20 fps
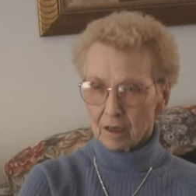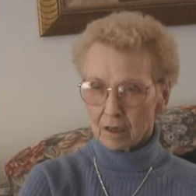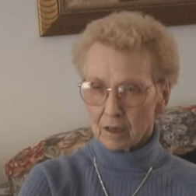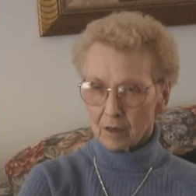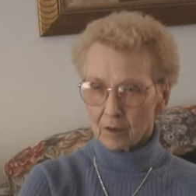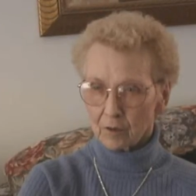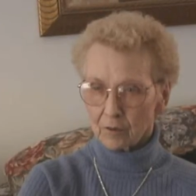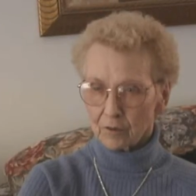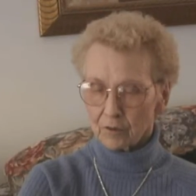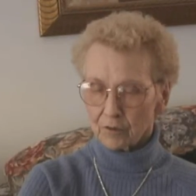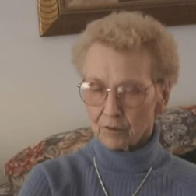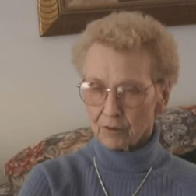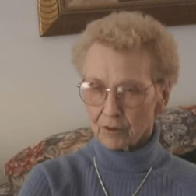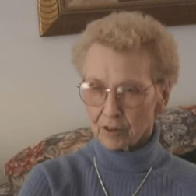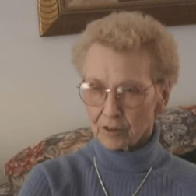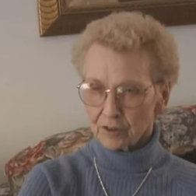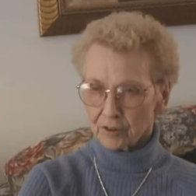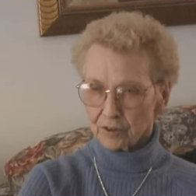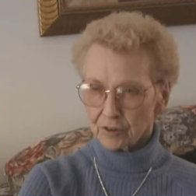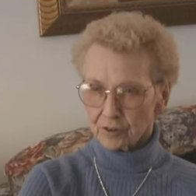how the
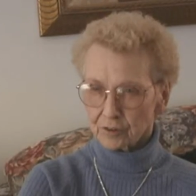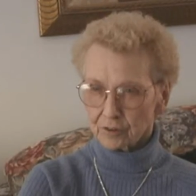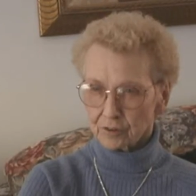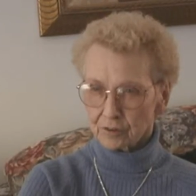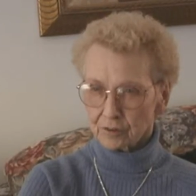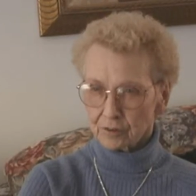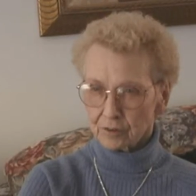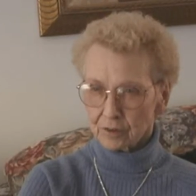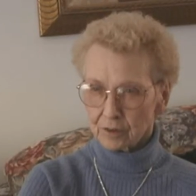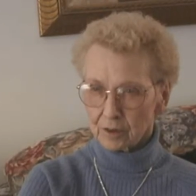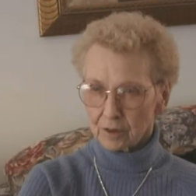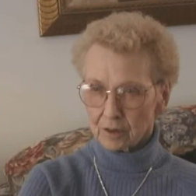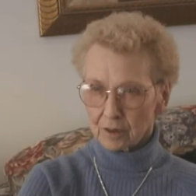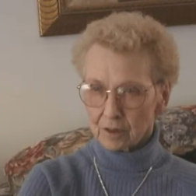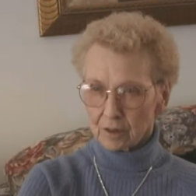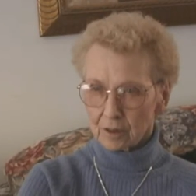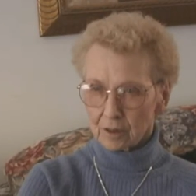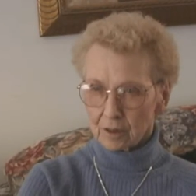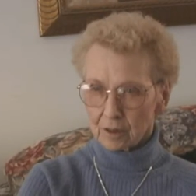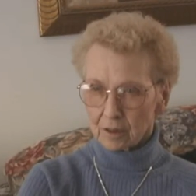direction
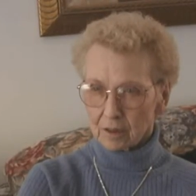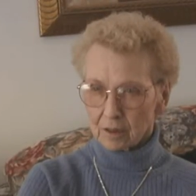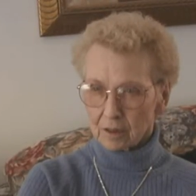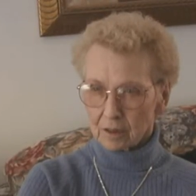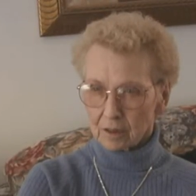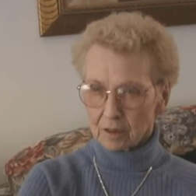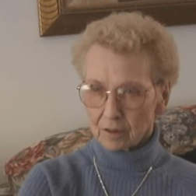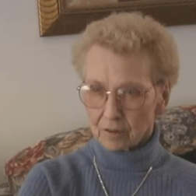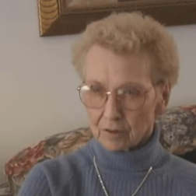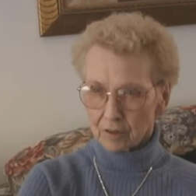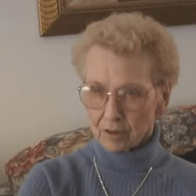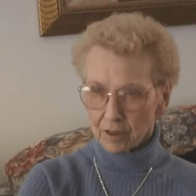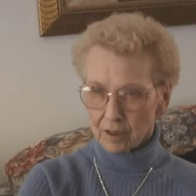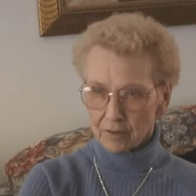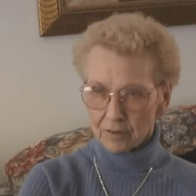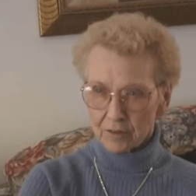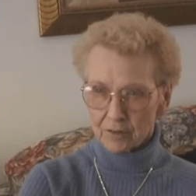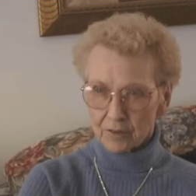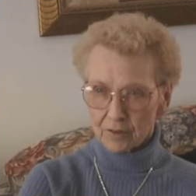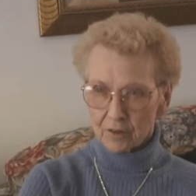your
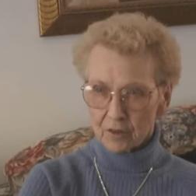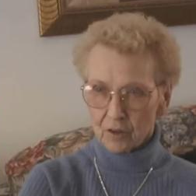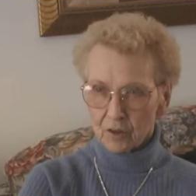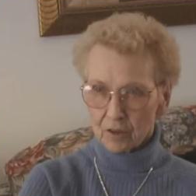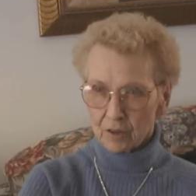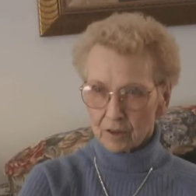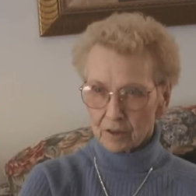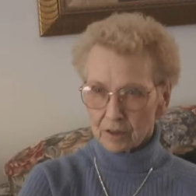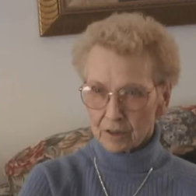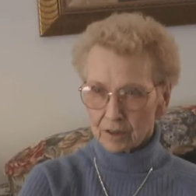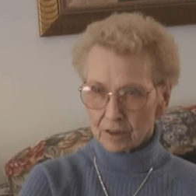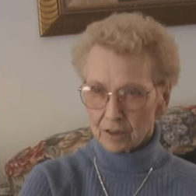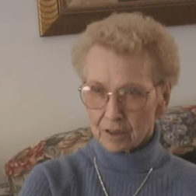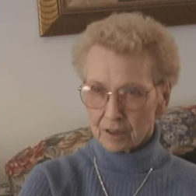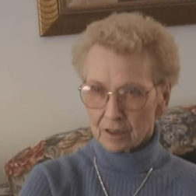life has gone,